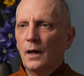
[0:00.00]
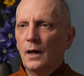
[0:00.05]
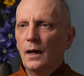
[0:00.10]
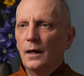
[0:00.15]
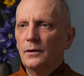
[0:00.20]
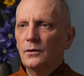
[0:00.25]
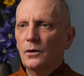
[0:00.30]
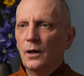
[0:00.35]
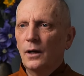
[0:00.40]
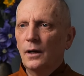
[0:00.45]

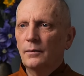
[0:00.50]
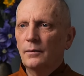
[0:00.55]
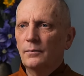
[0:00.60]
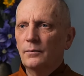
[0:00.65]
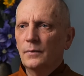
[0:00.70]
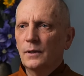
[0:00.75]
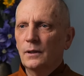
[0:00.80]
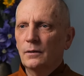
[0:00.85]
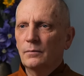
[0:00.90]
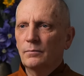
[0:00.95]
I
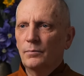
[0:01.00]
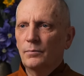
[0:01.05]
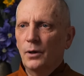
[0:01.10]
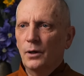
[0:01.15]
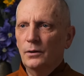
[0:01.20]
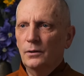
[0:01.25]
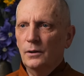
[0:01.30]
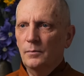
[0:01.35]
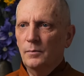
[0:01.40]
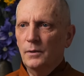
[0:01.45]
be,
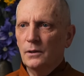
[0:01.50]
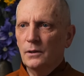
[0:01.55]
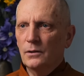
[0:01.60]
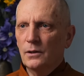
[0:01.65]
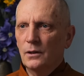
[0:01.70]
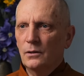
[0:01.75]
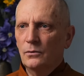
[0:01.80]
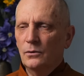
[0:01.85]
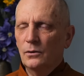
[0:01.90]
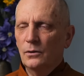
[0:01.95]
partly because
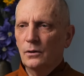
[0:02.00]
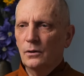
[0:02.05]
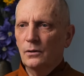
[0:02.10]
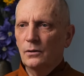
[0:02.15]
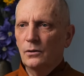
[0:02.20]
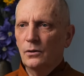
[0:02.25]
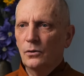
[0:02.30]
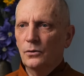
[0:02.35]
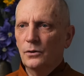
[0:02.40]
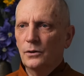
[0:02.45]
I don't
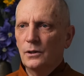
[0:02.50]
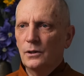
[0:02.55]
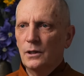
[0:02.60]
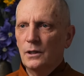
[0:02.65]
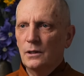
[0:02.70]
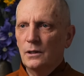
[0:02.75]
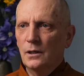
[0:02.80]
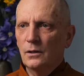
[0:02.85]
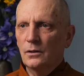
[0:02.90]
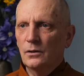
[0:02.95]
know the
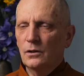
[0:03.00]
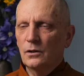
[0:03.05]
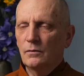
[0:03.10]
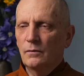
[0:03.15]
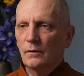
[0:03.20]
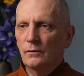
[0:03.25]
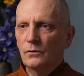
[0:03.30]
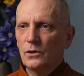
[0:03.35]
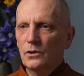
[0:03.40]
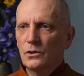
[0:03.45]
details
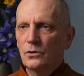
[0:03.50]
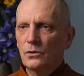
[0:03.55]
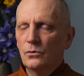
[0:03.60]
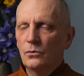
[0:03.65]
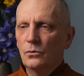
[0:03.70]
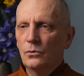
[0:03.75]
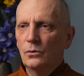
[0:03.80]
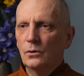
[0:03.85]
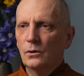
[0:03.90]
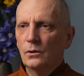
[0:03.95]
of every
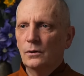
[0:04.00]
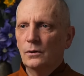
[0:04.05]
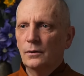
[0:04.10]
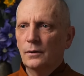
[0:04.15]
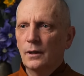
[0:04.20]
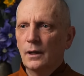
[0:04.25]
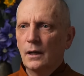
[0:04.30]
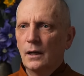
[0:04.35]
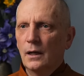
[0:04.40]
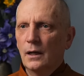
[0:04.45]
school,
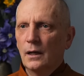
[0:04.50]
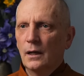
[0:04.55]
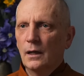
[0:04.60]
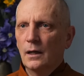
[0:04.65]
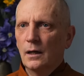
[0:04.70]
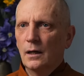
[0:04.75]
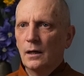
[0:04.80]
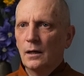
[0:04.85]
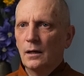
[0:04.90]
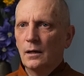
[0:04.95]

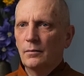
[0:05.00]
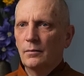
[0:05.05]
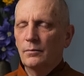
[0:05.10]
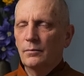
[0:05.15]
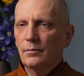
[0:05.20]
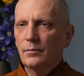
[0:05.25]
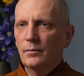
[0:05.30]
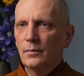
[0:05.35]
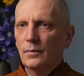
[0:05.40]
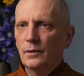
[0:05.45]

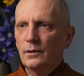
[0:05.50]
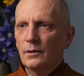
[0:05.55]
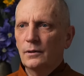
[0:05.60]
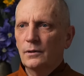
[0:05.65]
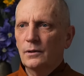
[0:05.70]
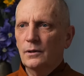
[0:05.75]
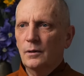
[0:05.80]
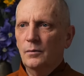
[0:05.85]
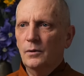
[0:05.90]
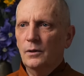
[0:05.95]

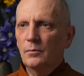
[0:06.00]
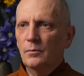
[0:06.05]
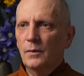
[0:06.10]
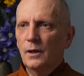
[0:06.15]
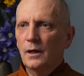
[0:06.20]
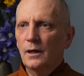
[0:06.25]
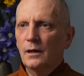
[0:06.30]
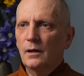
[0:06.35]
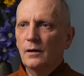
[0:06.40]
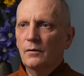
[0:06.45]
but some of them
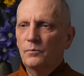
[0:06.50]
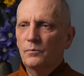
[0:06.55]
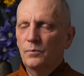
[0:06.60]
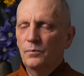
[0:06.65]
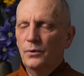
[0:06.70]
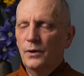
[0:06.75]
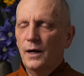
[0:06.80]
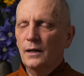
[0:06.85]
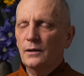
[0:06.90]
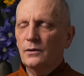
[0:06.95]
I have
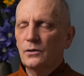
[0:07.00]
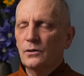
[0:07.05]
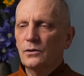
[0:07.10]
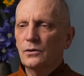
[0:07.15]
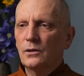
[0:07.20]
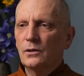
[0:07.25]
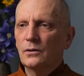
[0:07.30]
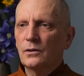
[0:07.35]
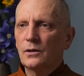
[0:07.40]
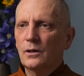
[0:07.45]

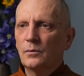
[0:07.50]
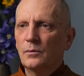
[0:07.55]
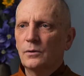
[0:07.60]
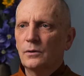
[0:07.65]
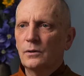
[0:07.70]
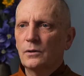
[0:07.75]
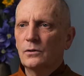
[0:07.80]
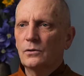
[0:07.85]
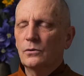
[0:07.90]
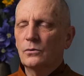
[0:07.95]
practiced in some of
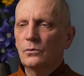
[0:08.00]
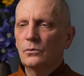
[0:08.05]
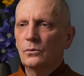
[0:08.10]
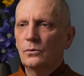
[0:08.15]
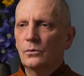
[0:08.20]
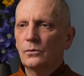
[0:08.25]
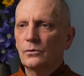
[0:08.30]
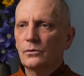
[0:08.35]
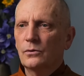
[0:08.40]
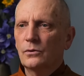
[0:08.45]
these
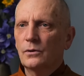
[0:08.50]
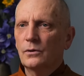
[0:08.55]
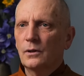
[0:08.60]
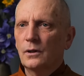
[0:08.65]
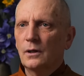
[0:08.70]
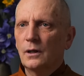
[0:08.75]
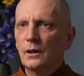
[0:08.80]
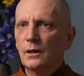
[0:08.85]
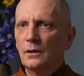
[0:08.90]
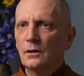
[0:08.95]
schools
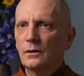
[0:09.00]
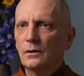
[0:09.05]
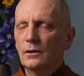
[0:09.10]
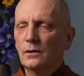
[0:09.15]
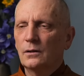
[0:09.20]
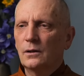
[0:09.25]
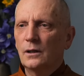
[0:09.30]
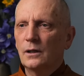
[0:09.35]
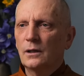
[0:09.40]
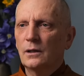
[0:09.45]
and
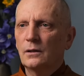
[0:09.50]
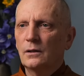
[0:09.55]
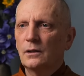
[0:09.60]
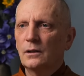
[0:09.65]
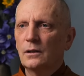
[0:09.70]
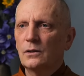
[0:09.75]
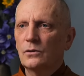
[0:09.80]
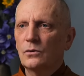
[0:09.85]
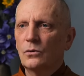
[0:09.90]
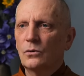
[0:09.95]
uh, taken
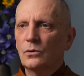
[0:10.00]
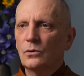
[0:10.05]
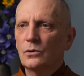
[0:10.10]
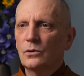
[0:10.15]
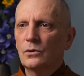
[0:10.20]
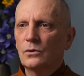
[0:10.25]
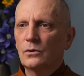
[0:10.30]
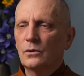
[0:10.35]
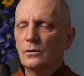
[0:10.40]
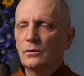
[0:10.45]
these
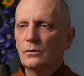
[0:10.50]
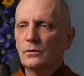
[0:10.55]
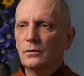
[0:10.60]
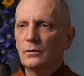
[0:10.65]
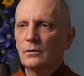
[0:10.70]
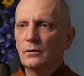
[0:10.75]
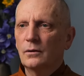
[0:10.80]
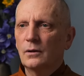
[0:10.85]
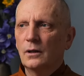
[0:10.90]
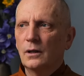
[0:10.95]
courses and
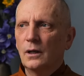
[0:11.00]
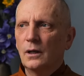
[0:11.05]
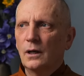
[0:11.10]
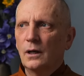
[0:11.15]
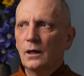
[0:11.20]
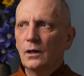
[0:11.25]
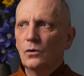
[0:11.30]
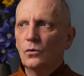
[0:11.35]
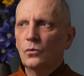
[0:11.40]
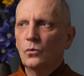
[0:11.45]

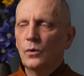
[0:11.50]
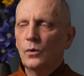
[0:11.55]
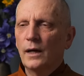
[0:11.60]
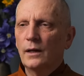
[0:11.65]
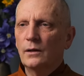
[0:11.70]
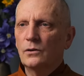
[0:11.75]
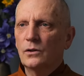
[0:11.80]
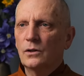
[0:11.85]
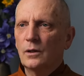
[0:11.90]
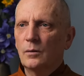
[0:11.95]

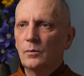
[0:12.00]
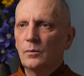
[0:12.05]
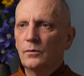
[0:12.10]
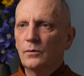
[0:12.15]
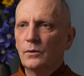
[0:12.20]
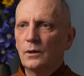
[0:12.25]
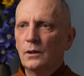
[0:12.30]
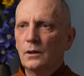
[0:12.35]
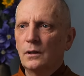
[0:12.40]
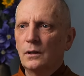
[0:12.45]
read some
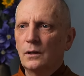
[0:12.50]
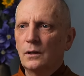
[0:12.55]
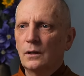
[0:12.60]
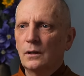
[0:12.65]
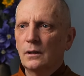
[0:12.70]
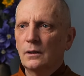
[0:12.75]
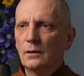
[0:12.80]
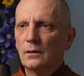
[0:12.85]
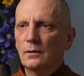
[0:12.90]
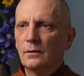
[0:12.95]
of the
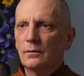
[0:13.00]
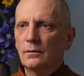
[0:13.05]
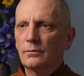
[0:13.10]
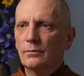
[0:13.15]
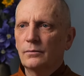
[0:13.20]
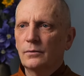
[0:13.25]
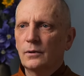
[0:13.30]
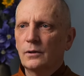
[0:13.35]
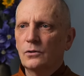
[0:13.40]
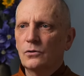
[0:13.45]
uh,
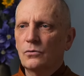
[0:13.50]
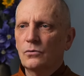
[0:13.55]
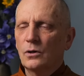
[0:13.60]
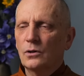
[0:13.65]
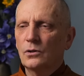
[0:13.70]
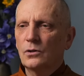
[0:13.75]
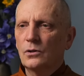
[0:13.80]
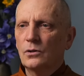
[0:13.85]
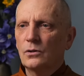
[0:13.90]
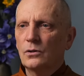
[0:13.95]

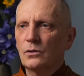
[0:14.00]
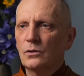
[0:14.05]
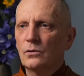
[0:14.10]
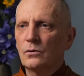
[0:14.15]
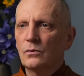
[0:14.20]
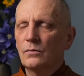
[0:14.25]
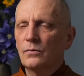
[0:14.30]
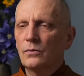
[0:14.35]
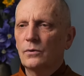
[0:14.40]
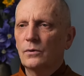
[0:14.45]
instructions and
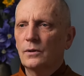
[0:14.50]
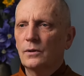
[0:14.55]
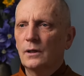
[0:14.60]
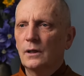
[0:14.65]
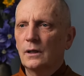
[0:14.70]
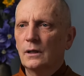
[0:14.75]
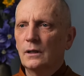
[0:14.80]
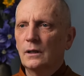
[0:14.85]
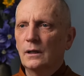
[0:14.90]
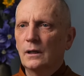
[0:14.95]
so forth.
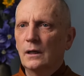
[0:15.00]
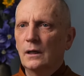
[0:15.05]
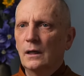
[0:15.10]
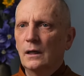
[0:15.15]
And I,